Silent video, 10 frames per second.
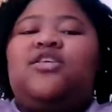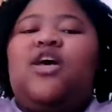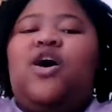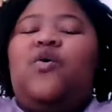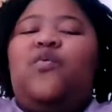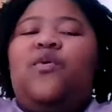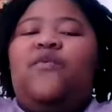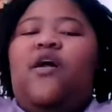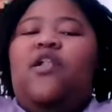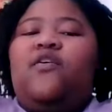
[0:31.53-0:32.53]
So
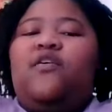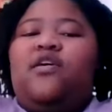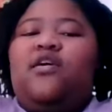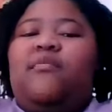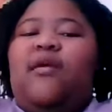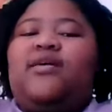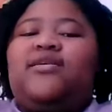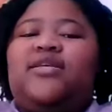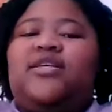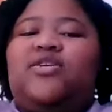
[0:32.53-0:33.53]
we follow him
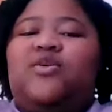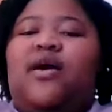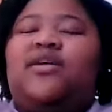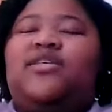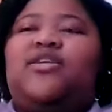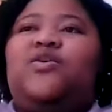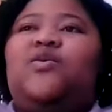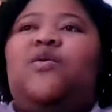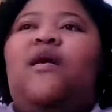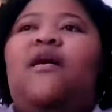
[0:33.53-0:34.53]
as he tries
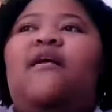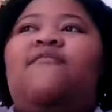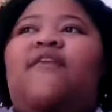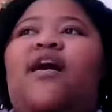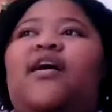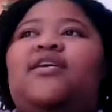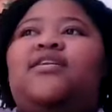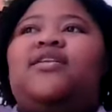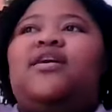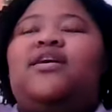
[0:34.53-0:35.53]
to
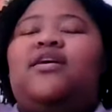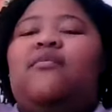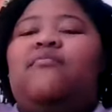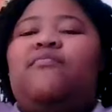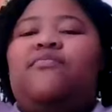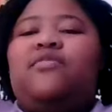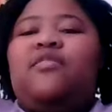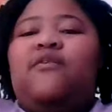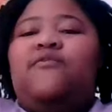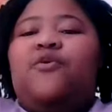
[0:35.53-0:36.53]
find
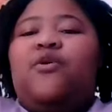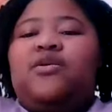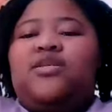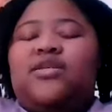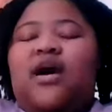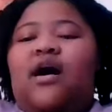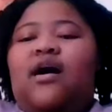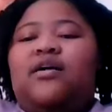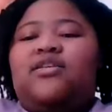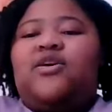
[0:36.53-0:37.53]
the forest
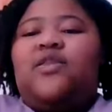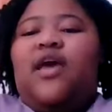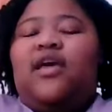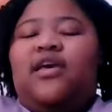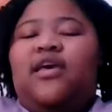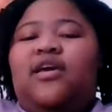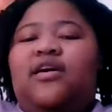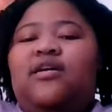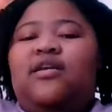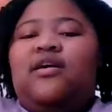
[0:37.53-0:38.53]
god so that he
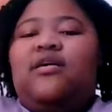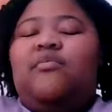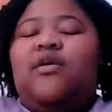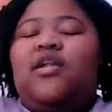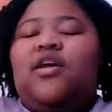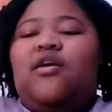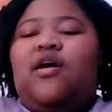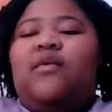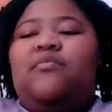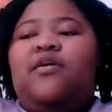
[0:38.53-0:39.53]
could clear
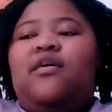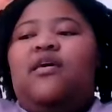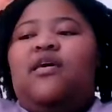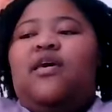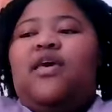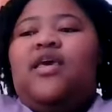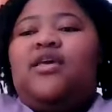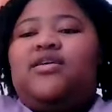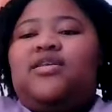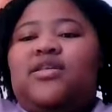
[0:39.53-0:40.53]
up
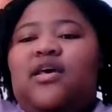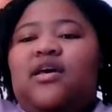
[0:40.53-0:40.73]
his